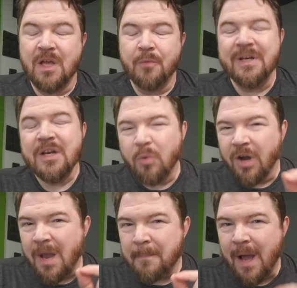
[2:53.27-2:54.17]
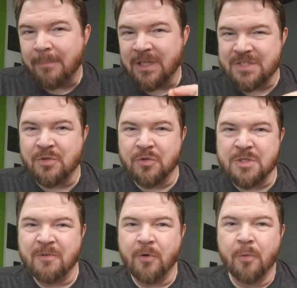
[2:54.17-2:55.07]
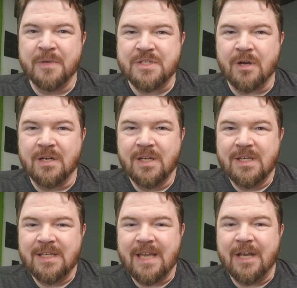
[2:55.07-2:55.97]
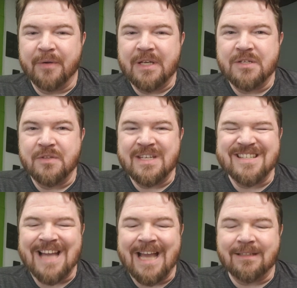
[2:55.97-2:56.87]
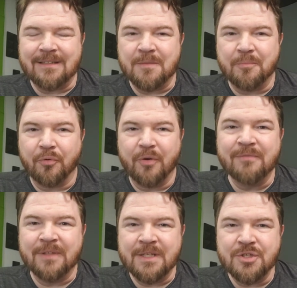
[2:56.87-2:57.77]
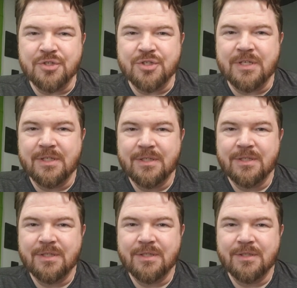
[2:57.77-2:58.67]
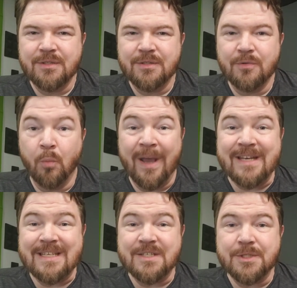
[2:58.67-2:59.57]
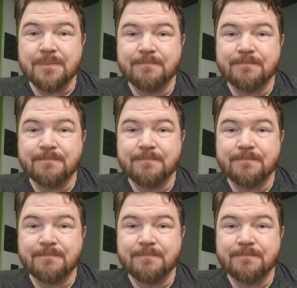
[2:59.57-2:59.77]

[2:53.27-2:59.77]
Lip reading: We need to work on public schools before we start catering to the entitled and privileged. Whiteys.